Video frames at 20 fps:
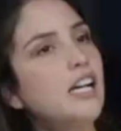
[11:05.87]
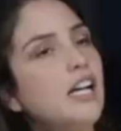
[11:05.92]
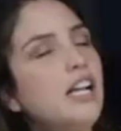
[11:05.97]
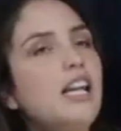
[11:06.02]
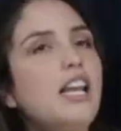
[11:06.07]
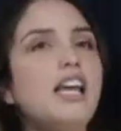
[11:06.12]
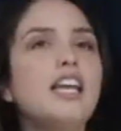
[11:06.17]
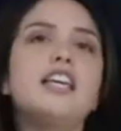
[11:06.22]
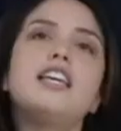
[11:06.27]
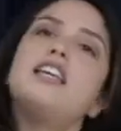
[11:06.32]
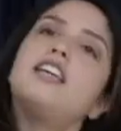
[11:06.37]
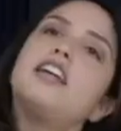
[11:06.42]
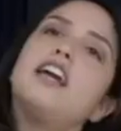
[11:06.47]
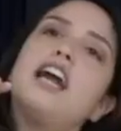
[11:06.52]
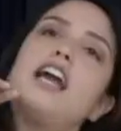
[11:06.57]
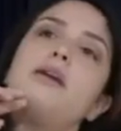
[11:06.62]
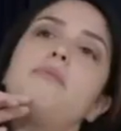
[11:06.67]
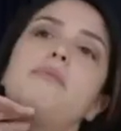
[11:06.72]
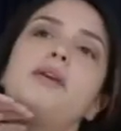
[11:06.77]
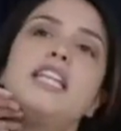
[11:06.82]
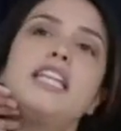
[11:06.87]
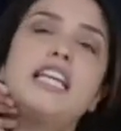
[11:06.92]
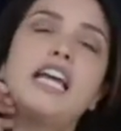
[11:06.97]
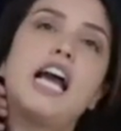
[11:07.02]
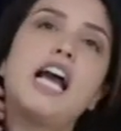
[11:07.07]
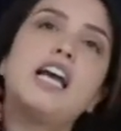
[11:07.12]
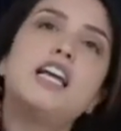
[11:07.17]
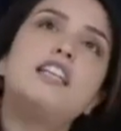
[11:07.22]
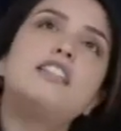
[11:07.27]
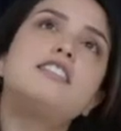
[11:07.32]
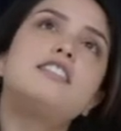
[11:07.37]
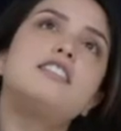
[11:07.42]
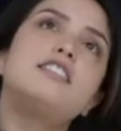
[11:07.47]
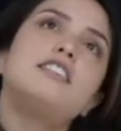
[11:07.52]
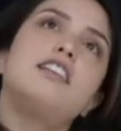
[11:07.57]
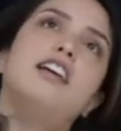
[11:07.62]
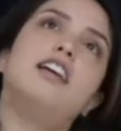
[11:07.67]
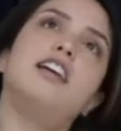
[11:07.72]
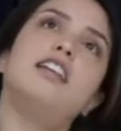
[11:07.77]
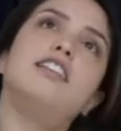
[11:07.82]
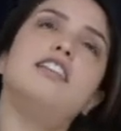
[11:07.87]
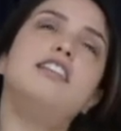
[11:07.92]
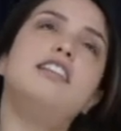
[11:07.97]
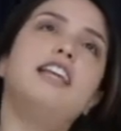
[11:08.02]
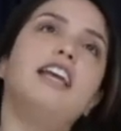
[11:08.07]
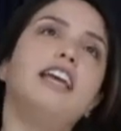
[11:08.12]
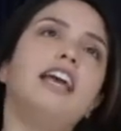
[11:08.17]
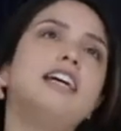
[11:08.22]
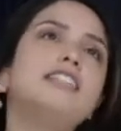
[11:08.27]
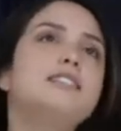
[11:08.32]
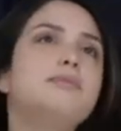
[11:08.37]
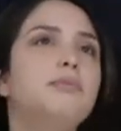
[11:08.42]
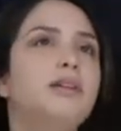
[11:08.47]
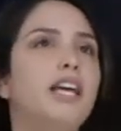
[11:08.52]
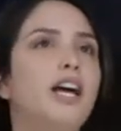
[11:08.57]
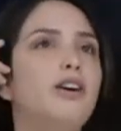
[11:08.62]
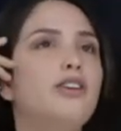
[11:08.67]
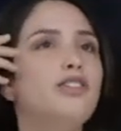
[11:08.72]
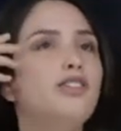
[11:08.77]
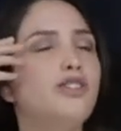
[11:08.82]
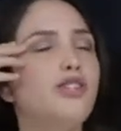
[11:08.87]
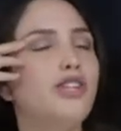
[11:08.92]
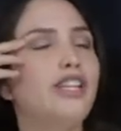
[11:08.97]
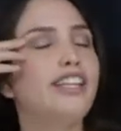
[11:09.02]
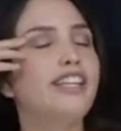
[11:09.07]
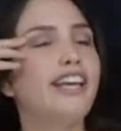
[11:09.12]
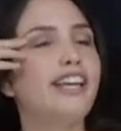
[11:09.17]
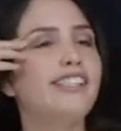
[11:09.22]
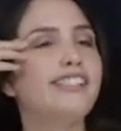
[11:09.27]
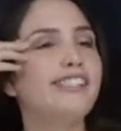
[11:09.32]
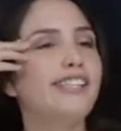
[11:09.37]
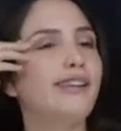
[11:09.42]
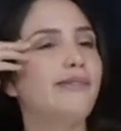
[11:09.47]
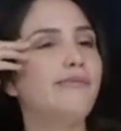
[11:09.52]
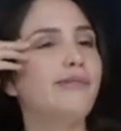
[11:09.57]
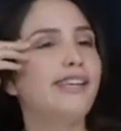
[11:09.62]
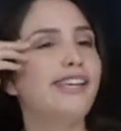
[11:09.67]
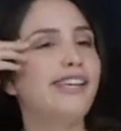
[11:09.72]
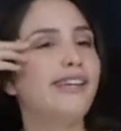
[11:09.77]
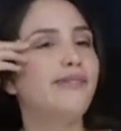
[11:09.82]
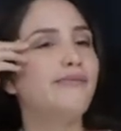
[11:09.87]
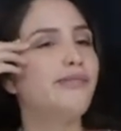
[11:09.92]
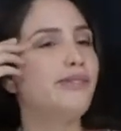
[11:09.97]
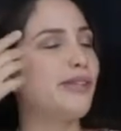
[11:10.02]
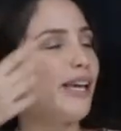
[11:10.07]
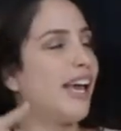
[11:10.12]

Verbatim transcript: Like I meet guys and they ask me out. Usually they send me.